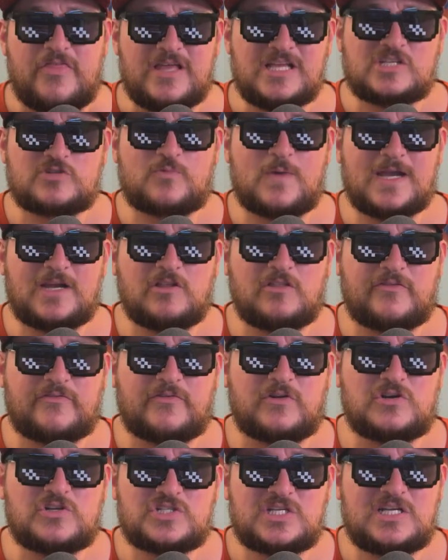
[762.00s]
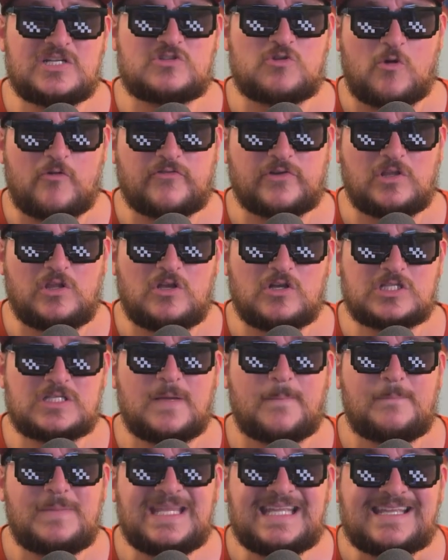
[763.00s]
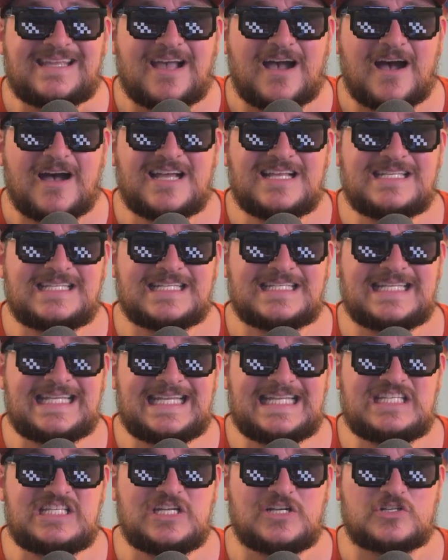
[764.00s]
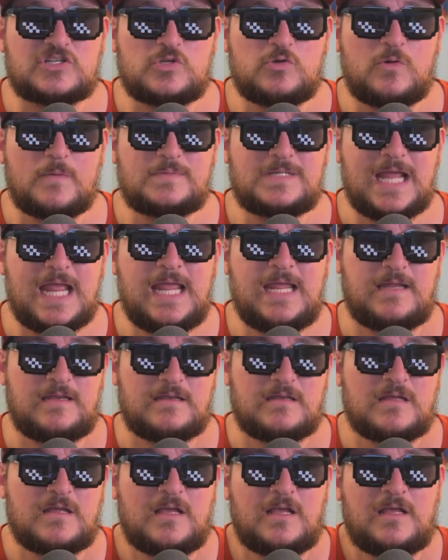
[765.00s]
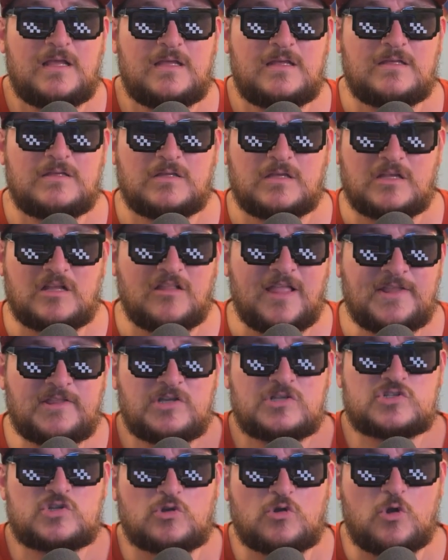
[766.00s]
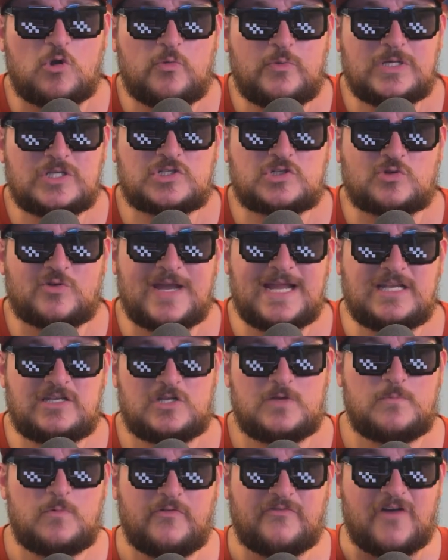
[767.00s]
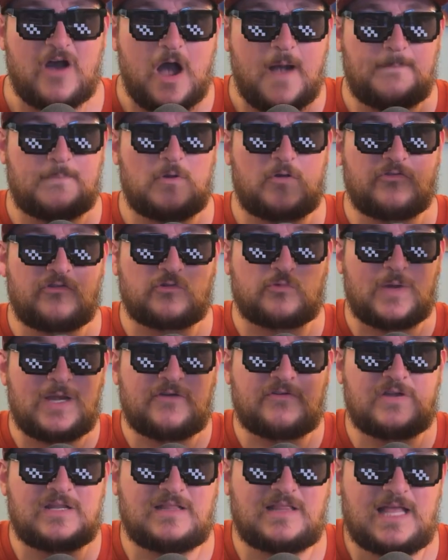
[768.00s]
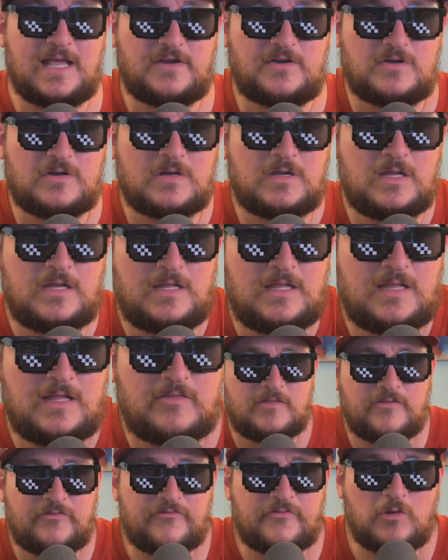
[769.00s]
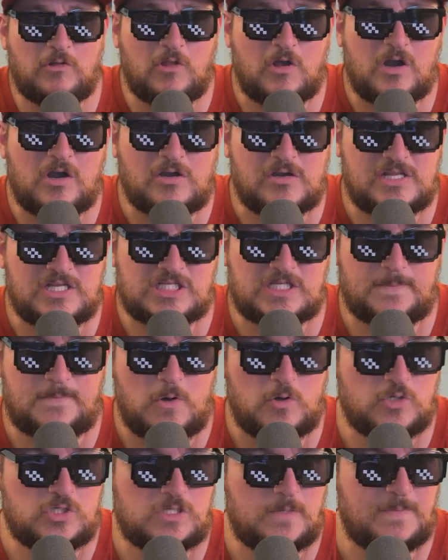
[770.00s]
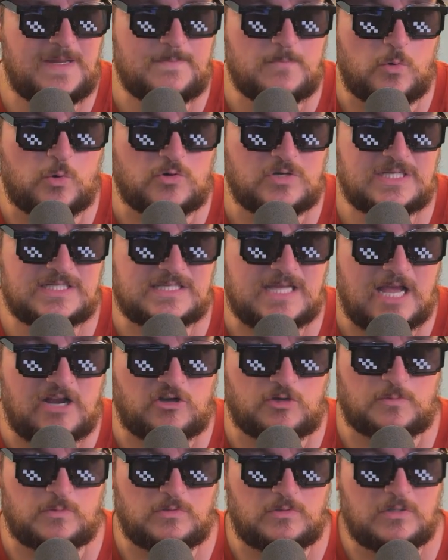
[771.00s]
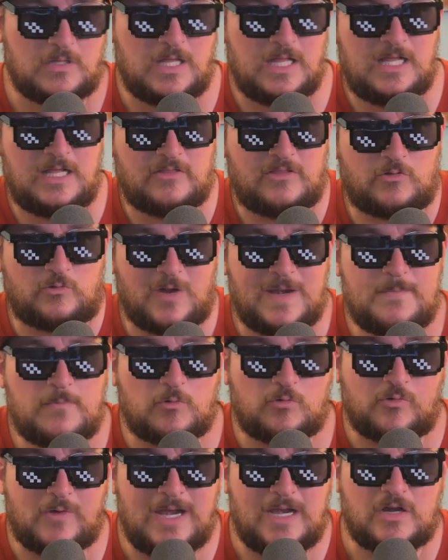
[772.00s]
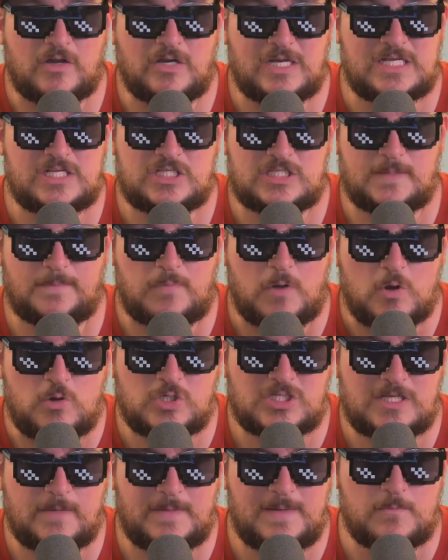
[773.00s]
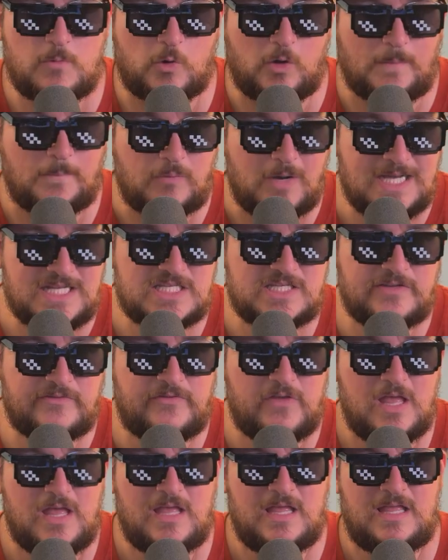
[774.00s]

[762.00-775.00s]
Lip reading: this regular version is overlooked because it's easier to obtain. Collectors are always trained to move up on the rarity ladder. The full art is supposed to be more desirable, the Rainbow Rare is supposed to be more impressive,